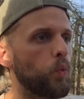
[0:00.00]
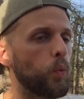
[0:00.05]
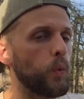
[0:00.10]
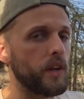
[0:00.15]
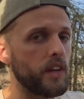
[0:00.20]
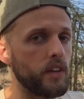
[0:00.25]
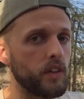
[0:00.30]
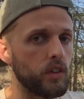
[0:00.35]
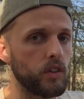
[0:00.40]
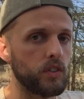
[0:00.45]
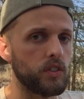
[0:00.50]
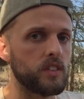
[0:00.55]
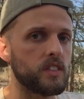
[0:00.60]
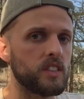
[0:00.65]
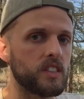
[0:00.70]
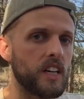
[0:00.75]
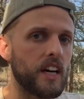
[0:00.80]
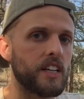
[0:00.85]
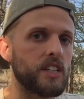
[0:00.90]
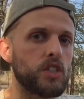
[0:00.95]
wield
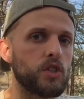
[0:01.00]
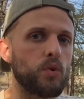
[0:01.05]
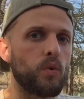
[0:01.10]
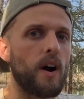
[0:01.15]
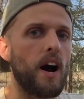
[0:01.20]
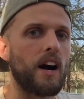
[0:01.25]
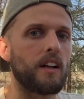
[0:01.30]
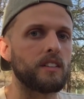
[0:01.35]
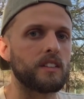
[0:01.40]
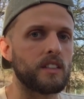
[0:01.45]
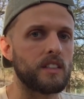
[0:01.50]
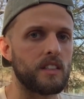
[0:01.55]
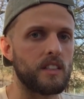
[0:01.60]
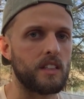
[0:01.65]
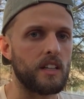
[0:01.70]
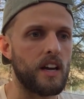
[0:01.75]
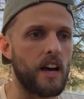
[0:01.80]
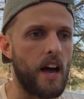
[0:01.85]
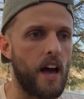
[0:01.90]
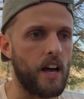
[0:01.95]

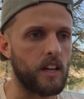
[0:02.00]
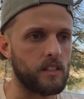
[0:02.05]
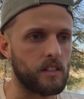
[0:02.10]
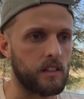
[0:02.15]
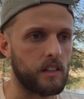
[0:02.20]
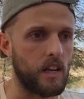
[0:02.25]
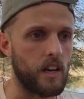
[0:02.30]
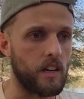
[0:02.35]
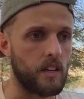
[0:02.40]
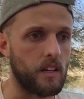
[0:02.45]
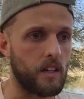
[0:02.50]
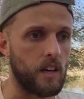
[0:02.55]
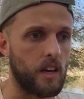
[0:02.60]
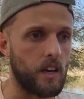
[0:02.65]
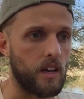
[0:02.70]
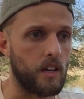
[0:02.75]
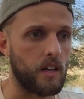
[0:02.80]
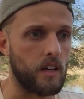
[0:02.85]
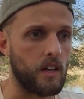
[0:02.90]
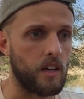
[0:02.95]
sexuality as like
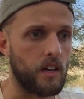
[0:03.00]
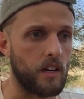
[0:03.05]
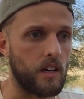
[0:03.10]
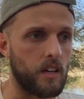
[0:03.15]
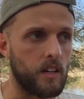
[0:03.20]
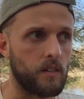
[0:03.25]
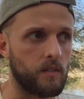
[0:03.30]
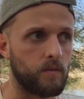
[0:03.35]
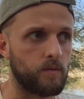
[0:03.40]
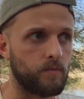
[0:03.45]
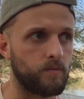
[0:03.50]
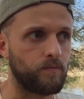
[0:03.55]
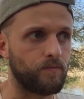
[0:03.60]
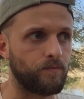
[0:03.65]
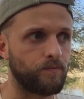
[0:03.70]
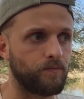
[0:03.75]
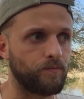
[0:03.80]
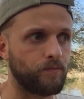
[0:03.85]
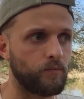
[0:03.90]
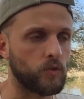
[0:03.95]
a
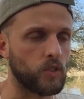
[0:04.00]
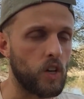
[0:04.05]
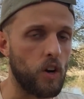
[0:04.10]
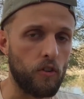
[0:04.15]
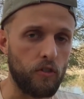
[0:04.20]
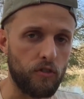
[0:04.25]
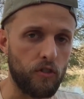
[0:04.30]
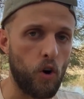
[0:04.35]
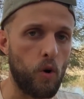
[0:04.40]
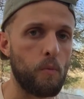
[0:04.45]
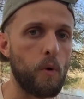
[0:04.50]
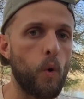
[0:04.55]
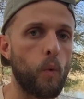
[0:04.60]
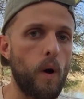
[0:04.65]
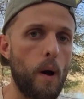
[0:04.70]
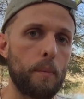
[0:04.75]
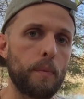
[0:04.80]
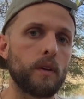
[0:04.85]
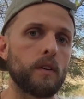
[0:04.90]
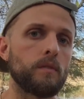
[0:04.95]
FOMO
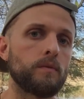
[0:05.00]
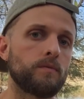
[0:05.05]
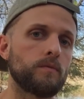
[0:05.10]
weapon.